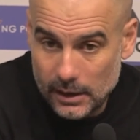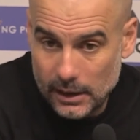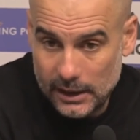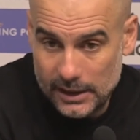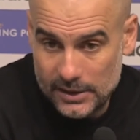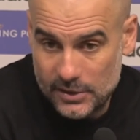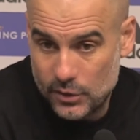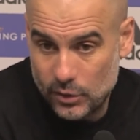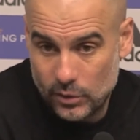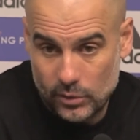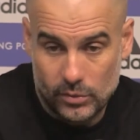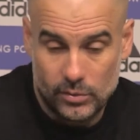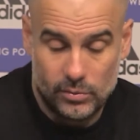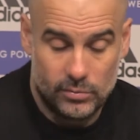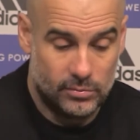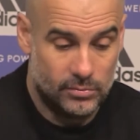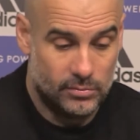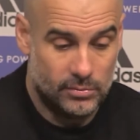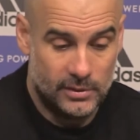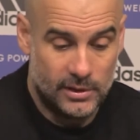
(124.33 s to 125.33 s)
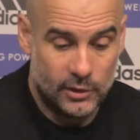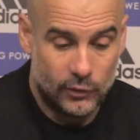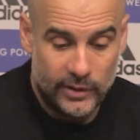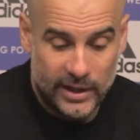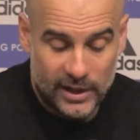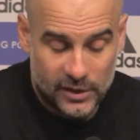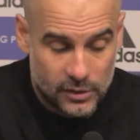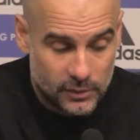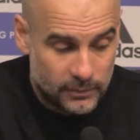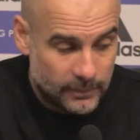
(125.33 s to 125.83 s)
I saw the
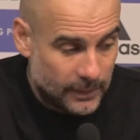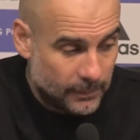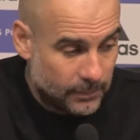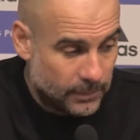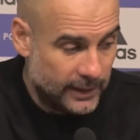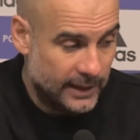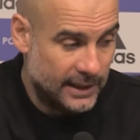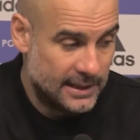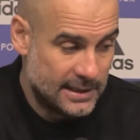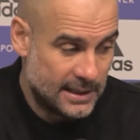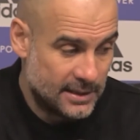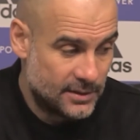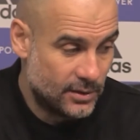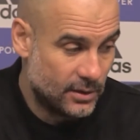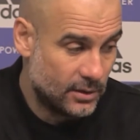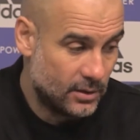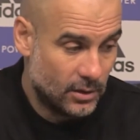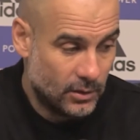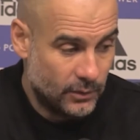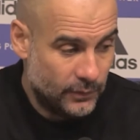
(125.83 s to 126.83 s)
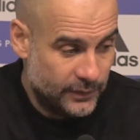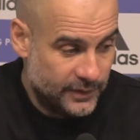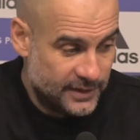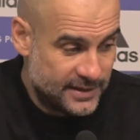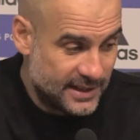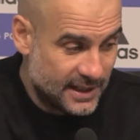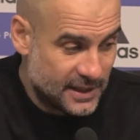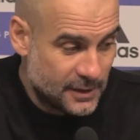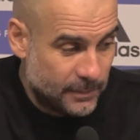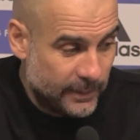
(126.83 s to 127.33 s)
reaction of my players. I thought, oh, the
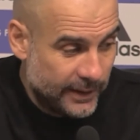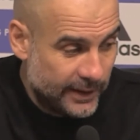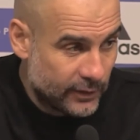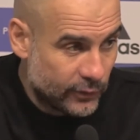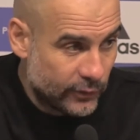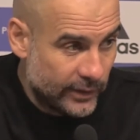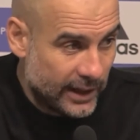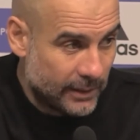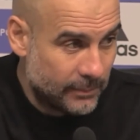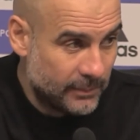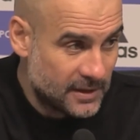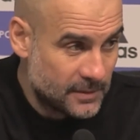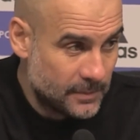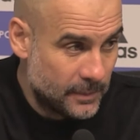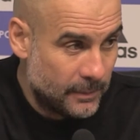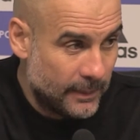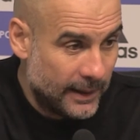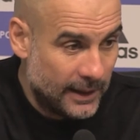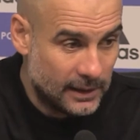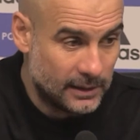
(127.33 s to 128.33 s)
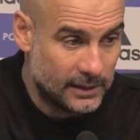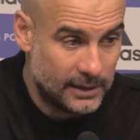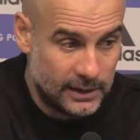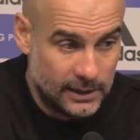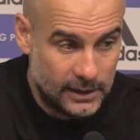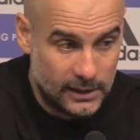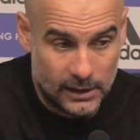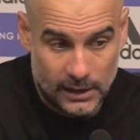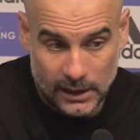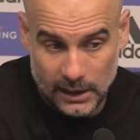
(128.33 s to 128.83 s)
six player react must be
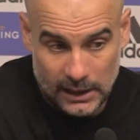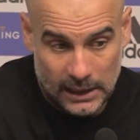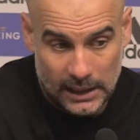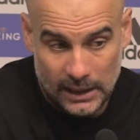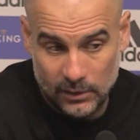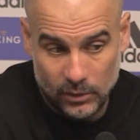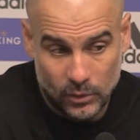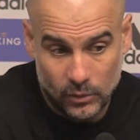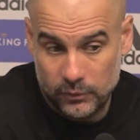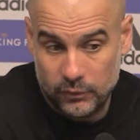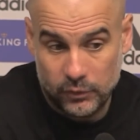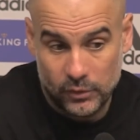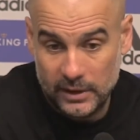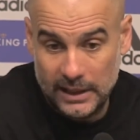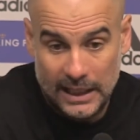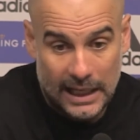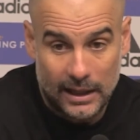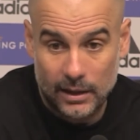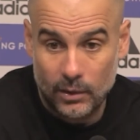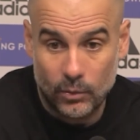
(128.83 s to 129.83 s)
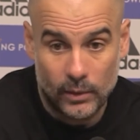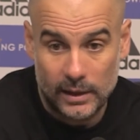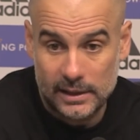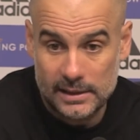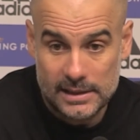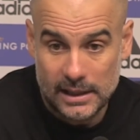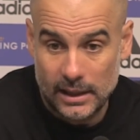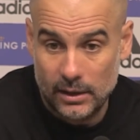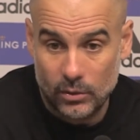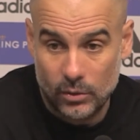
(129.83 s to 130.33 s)
penalty. I, I know for the other
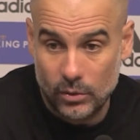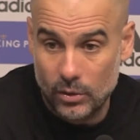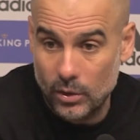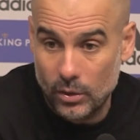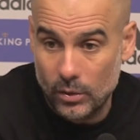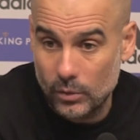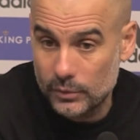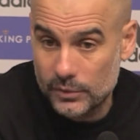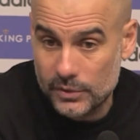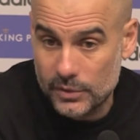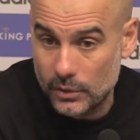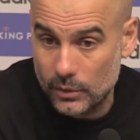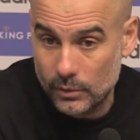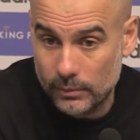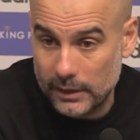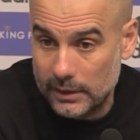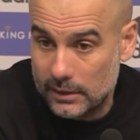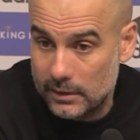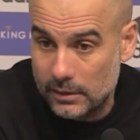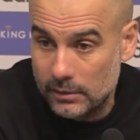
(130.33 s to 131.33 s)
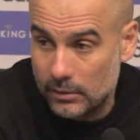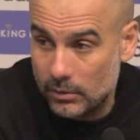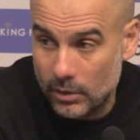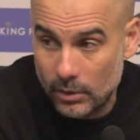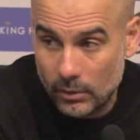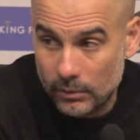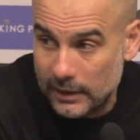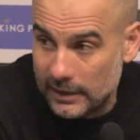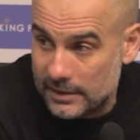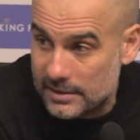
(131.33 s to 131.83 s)
ones, I don't know. So, but you
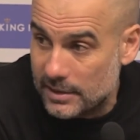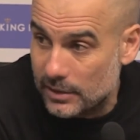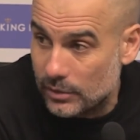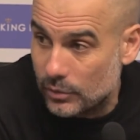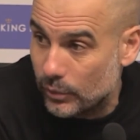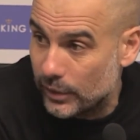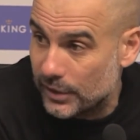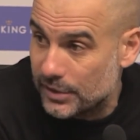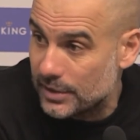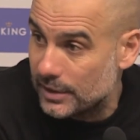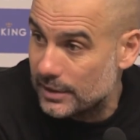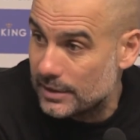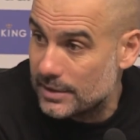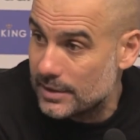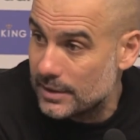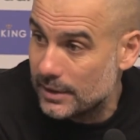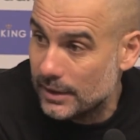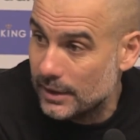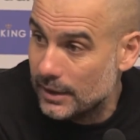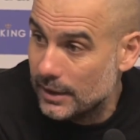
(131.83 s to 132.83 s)
know that situations.